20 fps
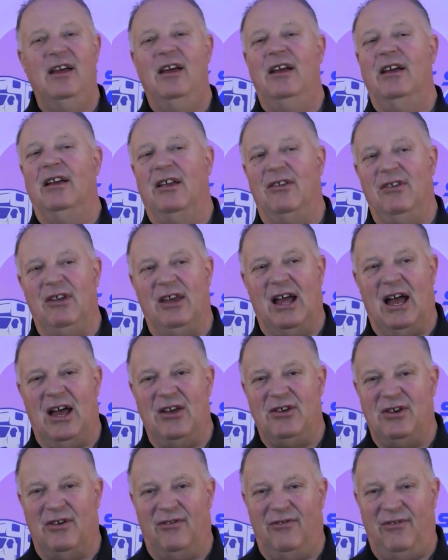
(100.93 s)
because you got
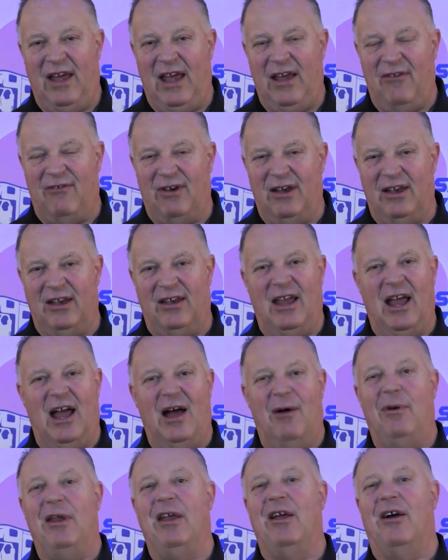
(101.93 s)
your favorite, and how
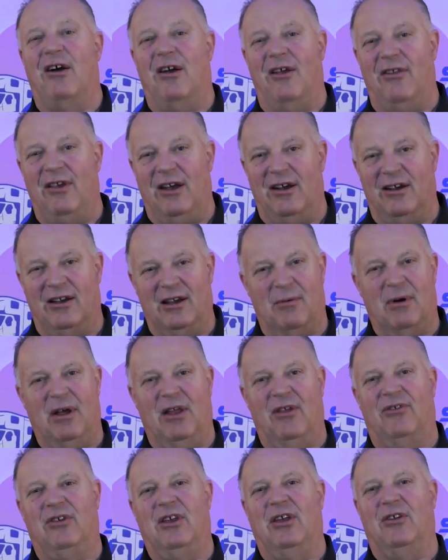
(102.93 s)
many are there? Come on,
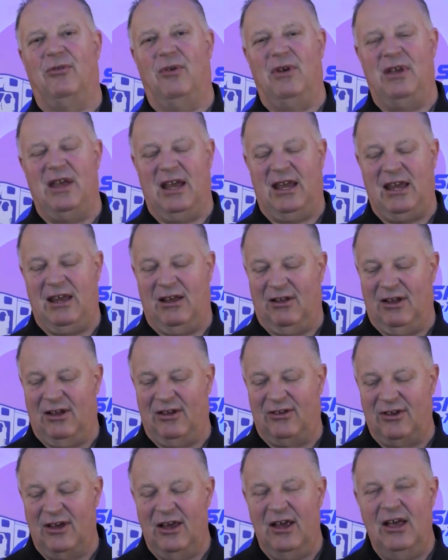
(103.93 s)
this gets
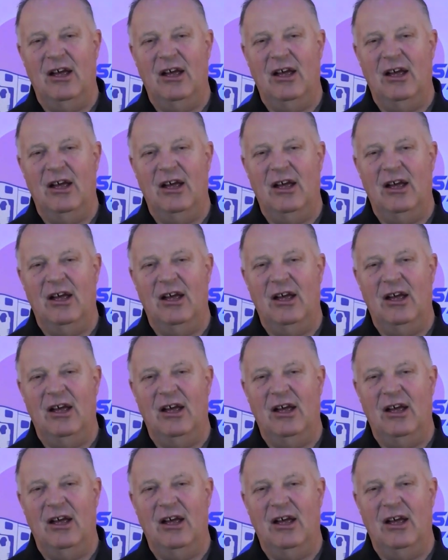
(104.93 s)
ridiculous.